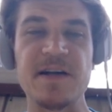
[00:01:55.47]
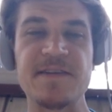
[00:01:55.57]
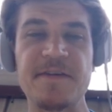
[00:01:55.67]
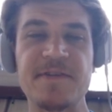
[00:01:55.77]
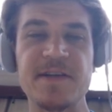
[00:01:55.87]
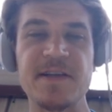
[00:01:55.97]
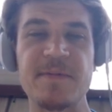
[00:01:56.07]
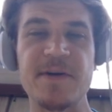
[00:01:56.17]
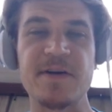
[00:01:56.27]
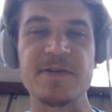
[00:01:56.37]
definitely
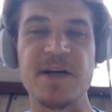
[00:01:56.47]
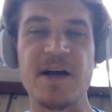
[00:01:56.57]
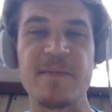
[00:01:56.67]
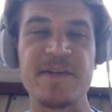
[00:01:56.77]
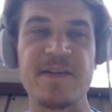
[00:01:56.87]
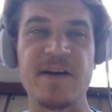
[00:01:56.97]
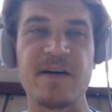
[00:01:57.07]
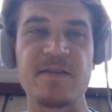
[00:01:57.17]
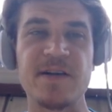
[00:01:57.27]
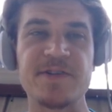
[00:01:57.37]
let me know in the comments, and
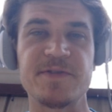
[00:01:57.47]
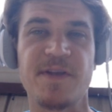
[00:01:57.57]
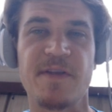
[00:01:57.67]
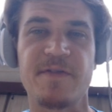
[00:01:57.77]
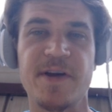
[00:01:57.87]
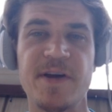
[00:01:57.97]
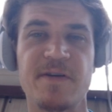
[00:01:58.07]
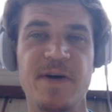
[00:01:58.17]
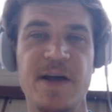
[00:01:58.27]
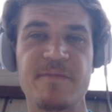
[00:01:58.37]
I'll do another
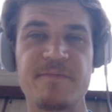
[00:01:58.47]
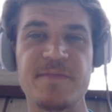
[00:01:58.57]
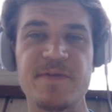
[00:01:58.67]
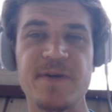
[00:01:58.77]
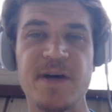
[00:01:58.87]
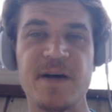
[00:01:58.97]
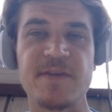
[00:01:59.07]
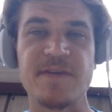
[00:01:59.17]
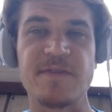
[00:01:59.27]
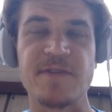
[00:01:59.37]
video and
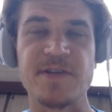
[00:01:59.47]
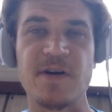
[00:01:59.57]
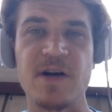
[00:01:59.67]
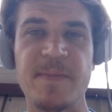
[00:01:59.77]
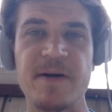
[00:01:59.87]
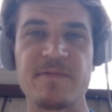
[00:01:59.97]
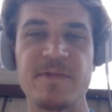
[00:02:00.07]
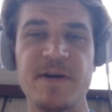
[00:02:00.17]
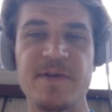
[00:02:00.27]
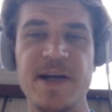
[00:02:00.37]
definitely talk about
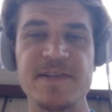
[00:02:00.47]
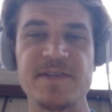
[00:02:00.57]
whatever that